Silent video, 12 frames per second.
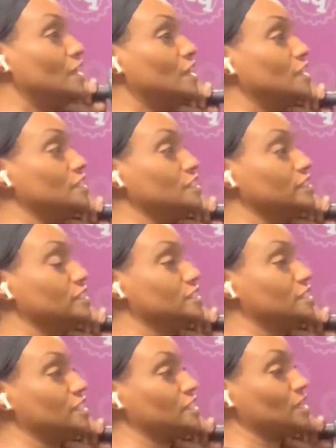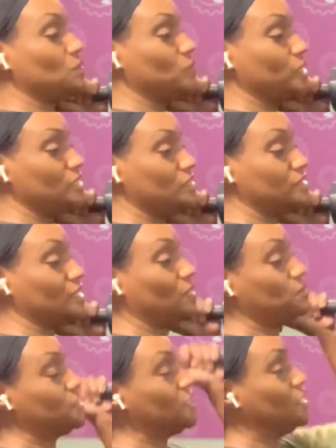And then you're going to take that weight on the
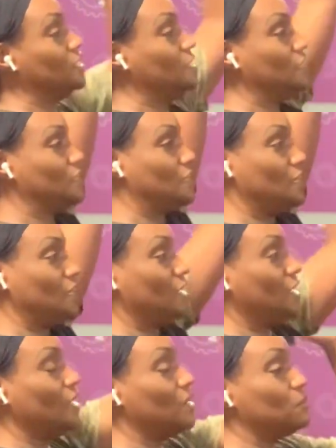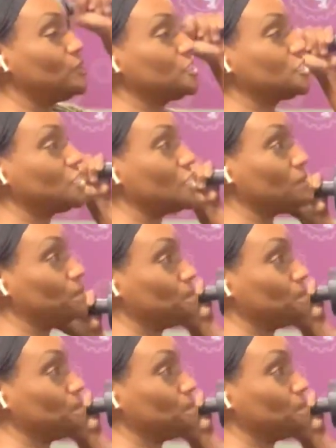opposite and push it up.